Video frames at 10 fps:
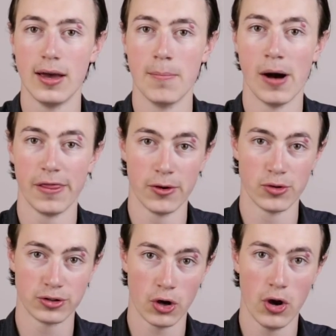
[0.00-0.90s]
but the
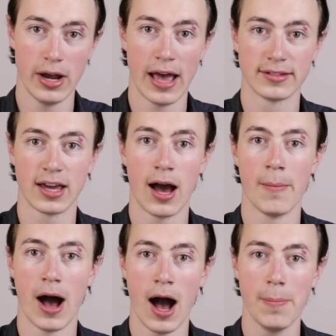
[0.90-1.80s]
return has
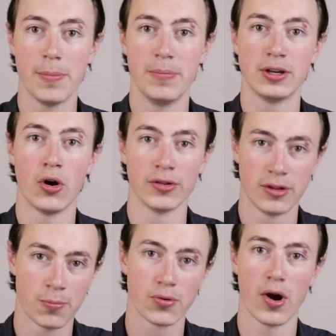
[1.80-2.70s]
come up because
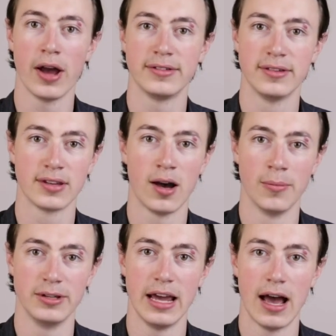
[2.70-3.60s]
the price has
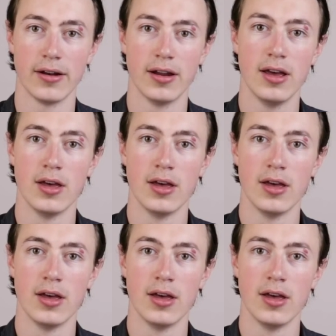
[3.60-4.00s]
come down.